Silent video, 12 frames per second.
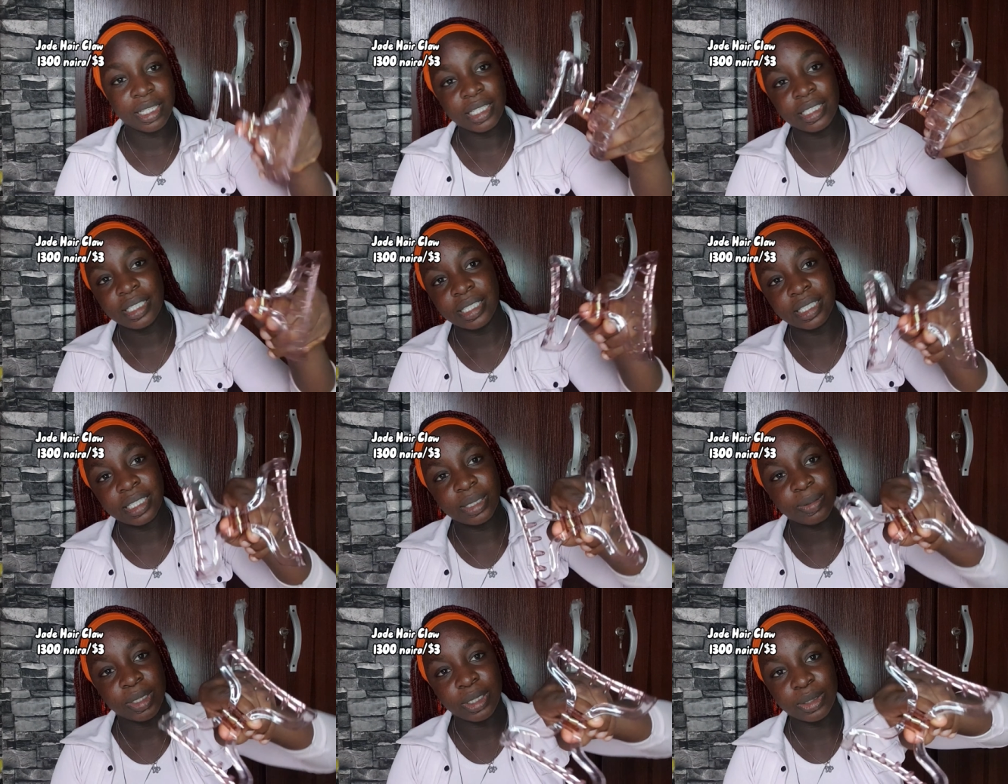this is
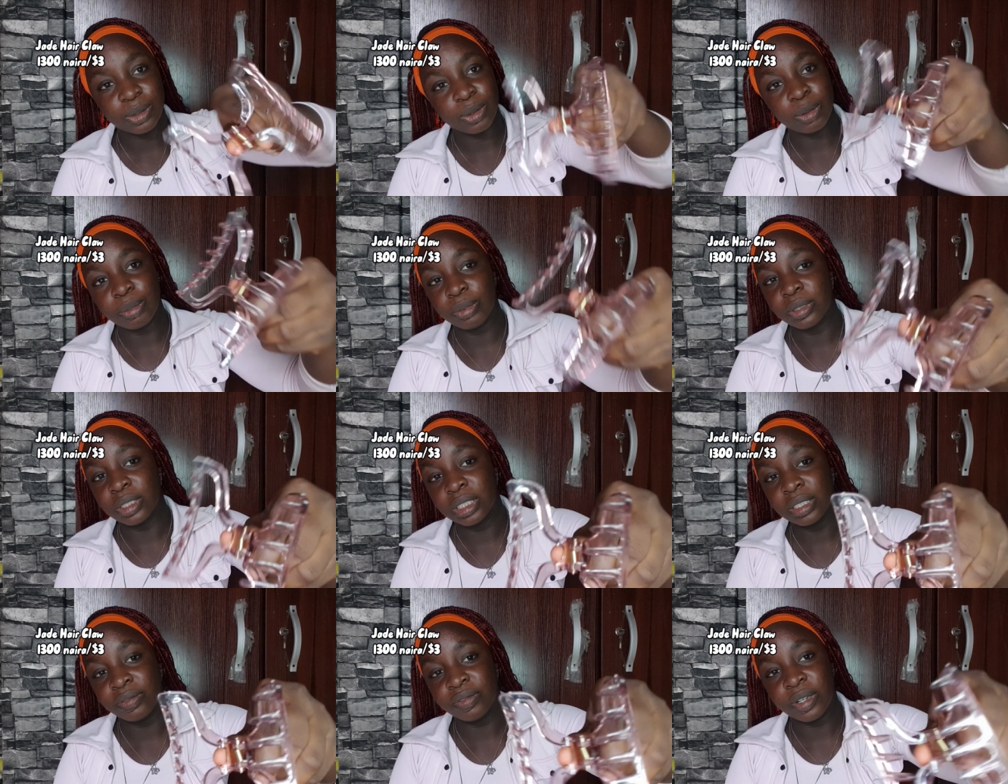it when it's opened
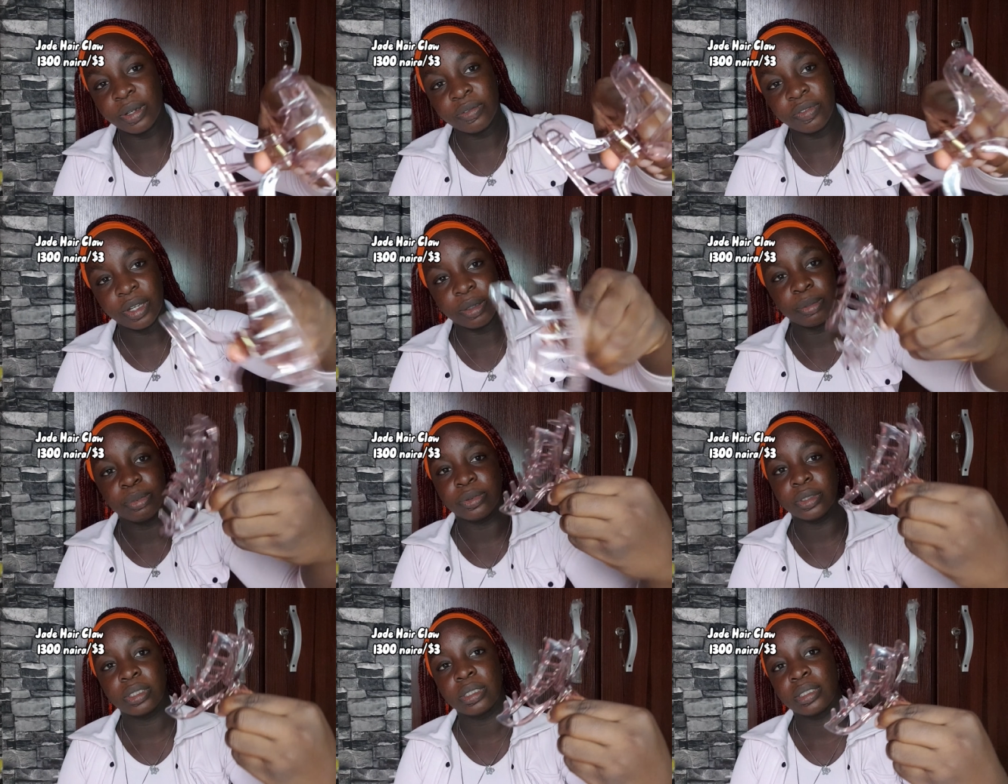it's very very
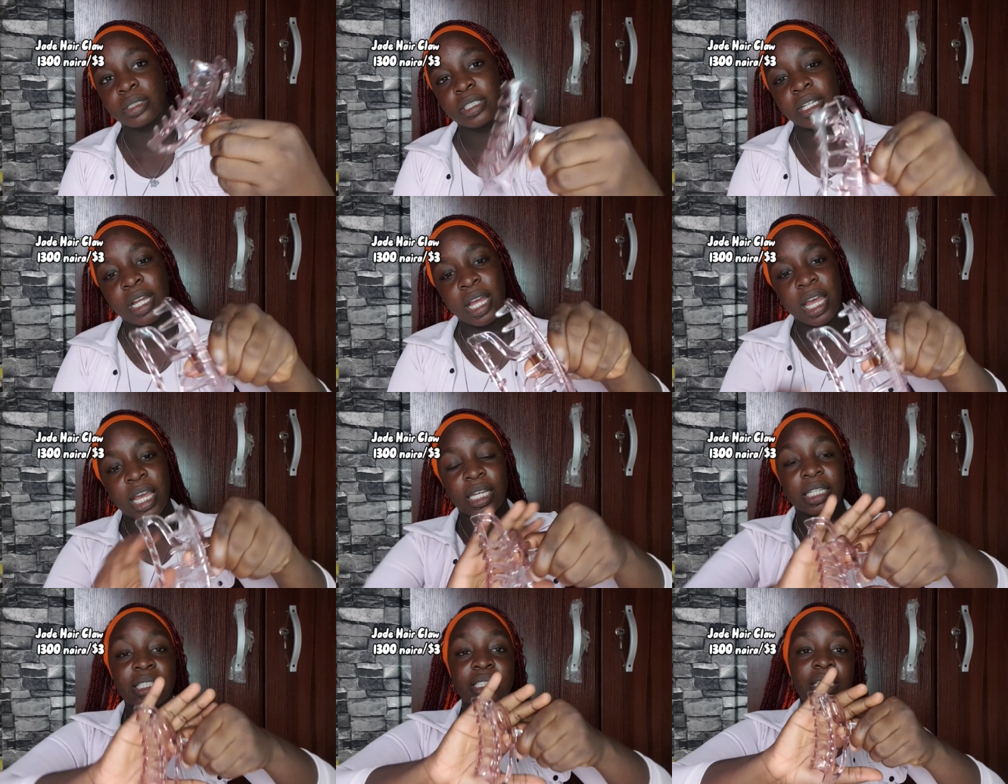pretty
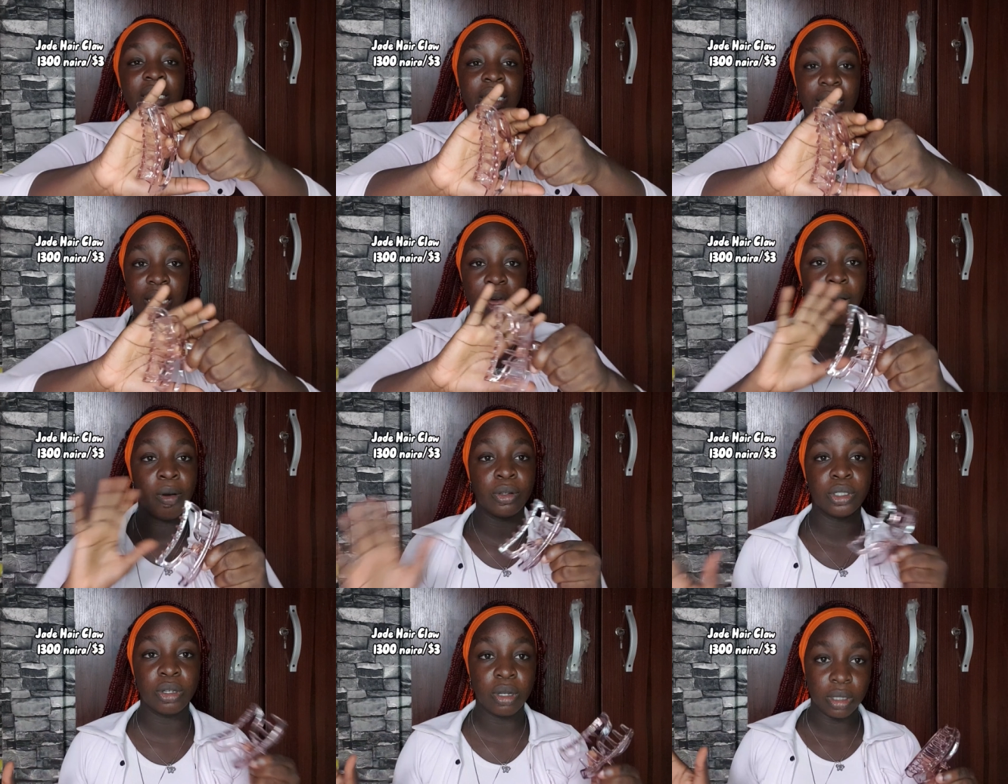it's clear all
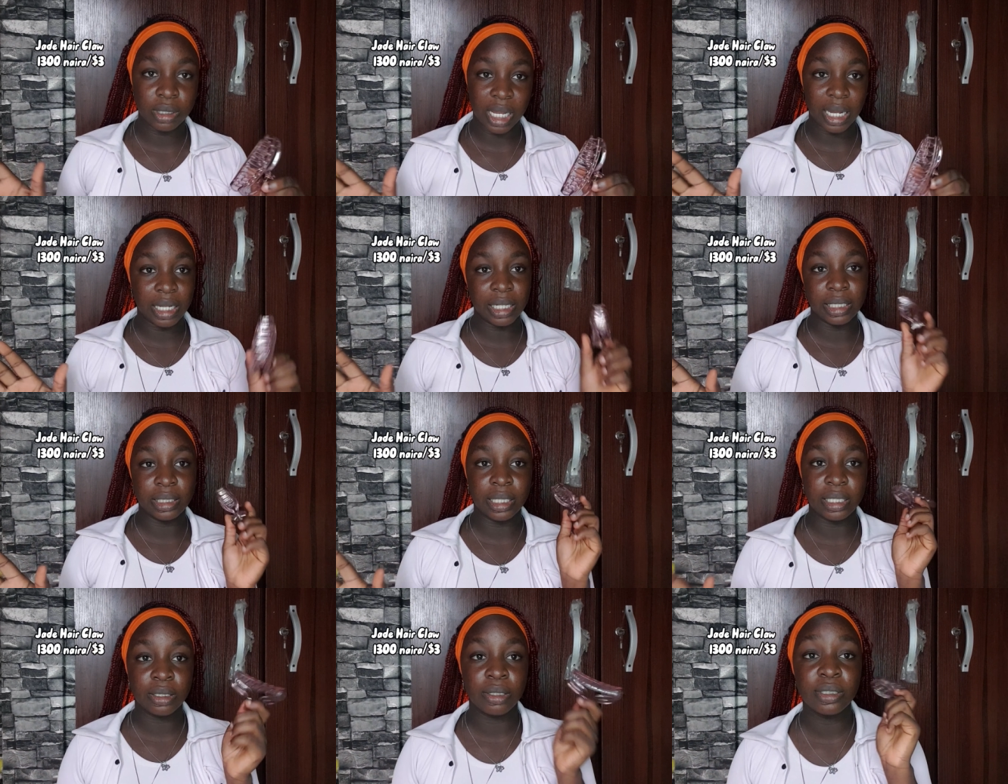the colors are clear
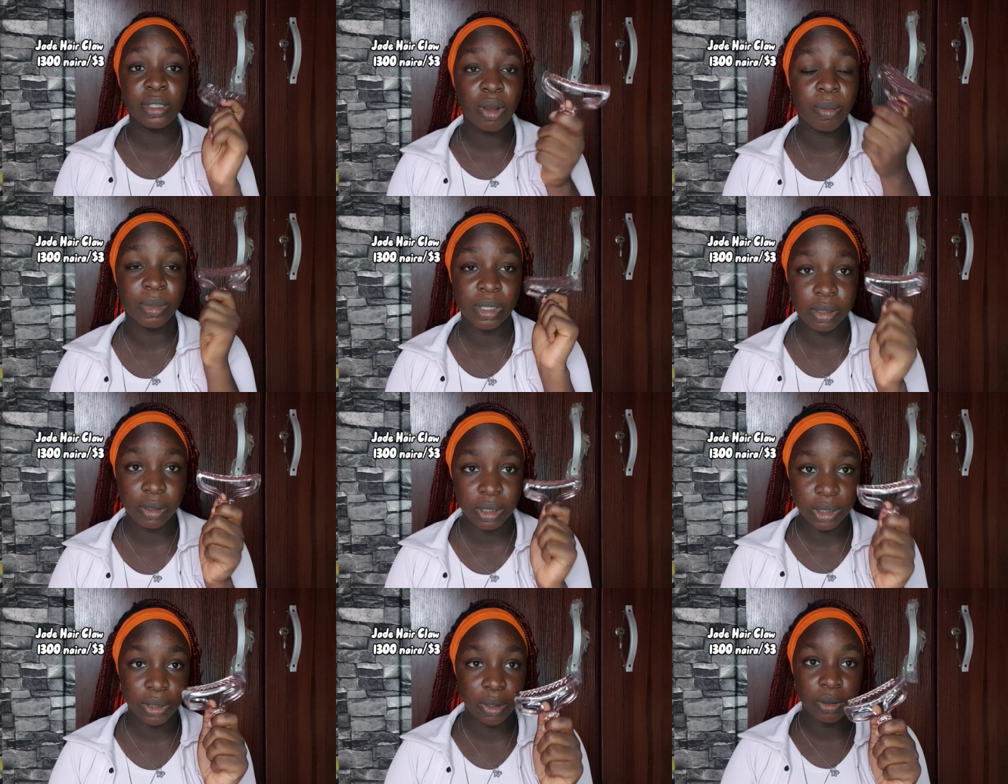it doesn't come in
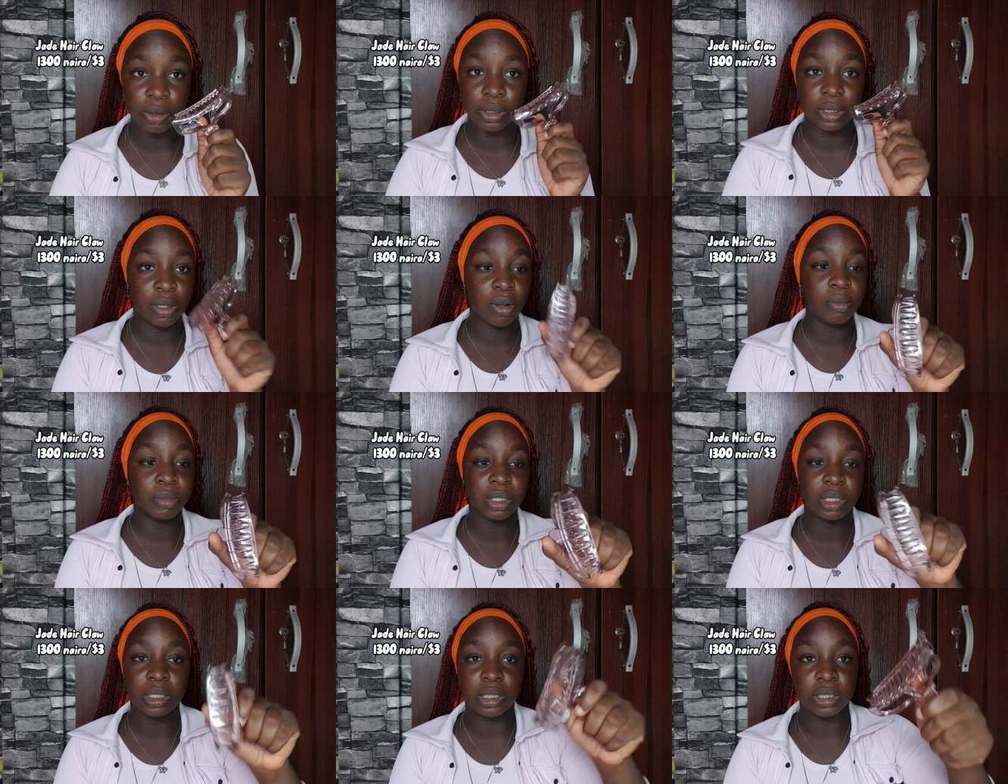solid colors it comes
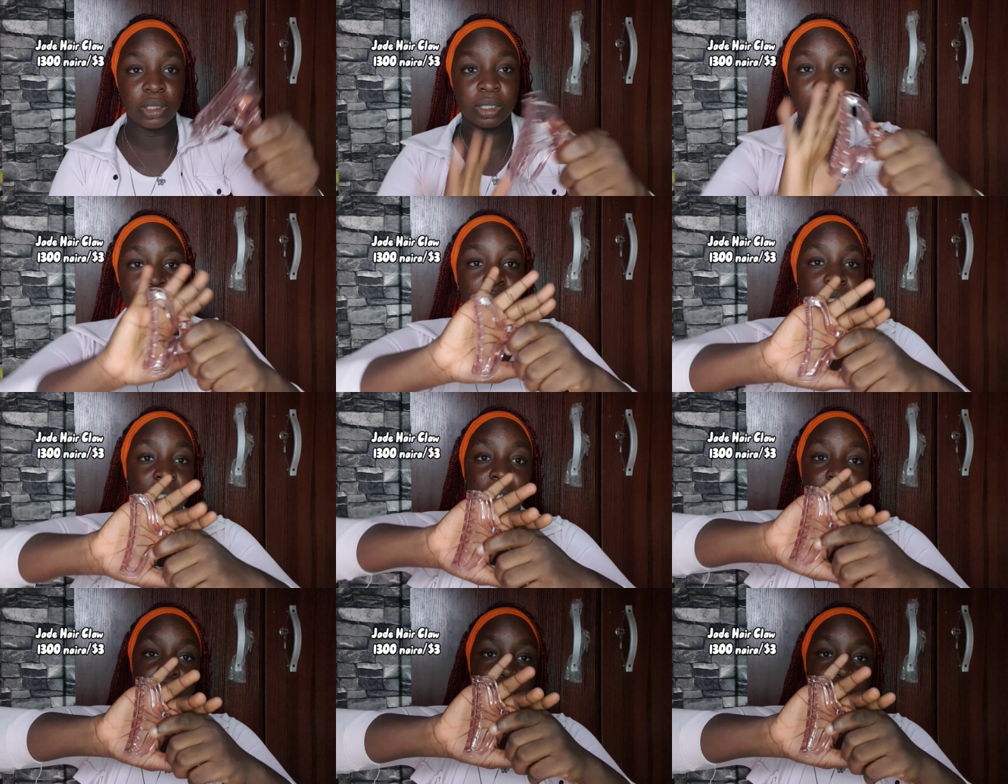in just these clear